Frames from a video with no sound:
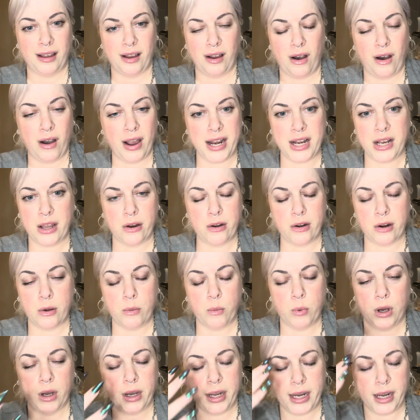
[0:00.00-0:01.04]
I don't know
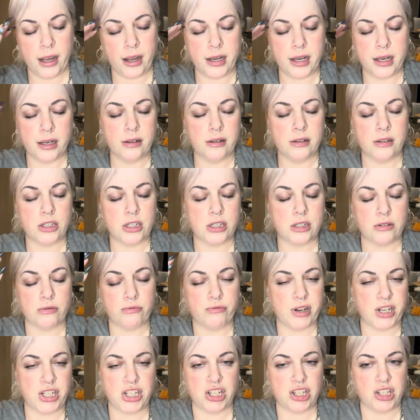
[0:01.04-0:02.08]
why I didn't just
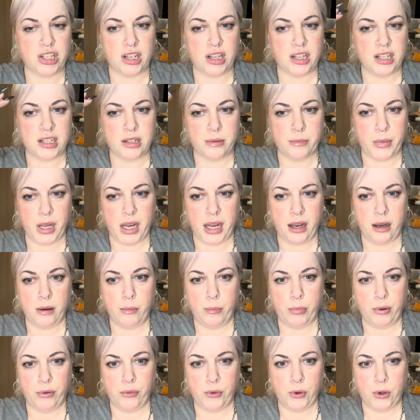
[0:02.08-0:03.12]
register this in my head
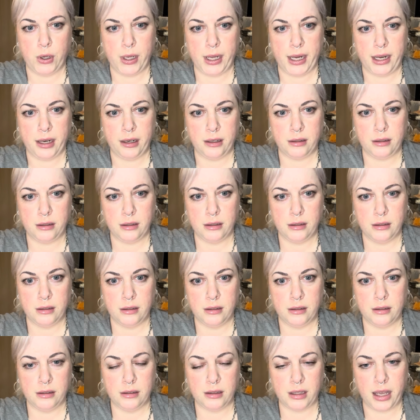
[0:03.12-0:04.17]
beforehand.
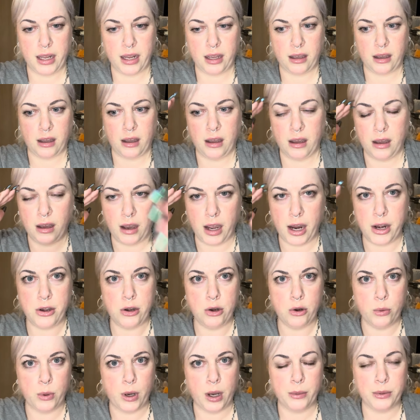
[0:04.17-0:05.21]
Like, I
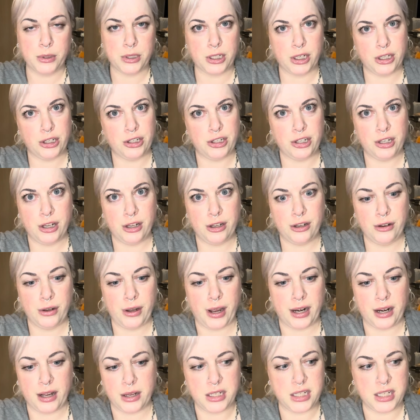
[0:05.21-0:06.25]
knew what I was going to do,
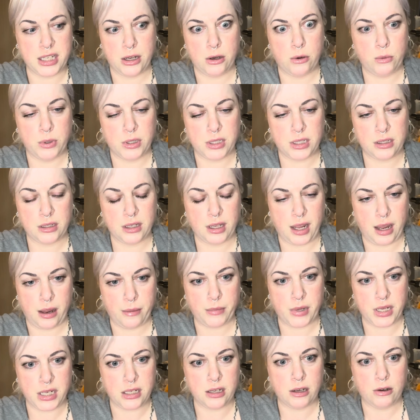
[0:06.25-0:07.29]
and I still was getting
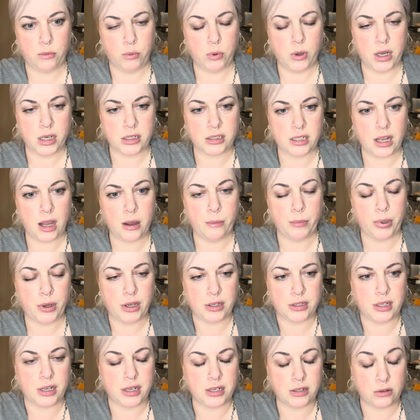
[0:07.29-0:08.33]
myself worked up
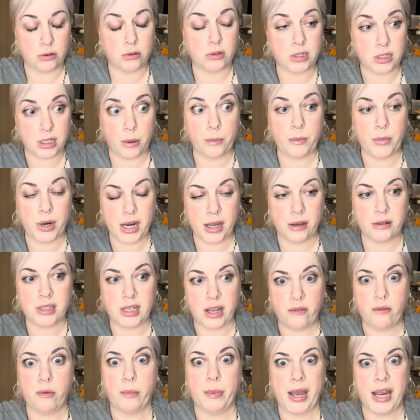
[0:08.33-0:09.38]
because I saw someone else
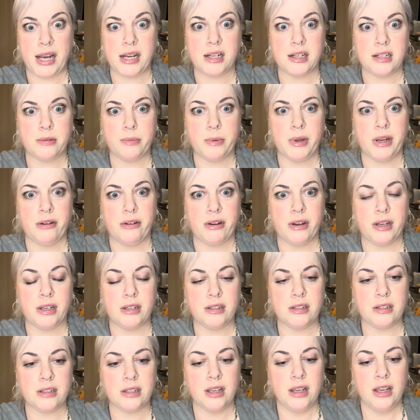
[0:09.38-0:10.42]
have a bad
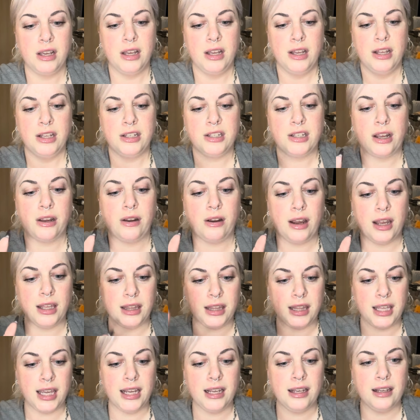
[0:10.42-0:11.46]
experience. So I
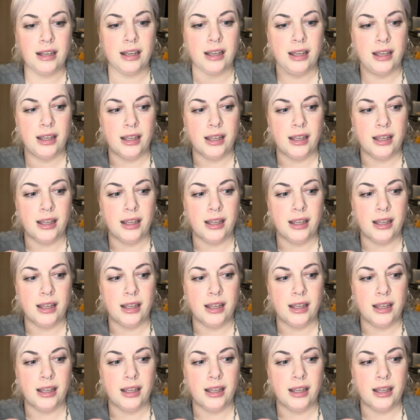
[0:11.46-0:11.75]
think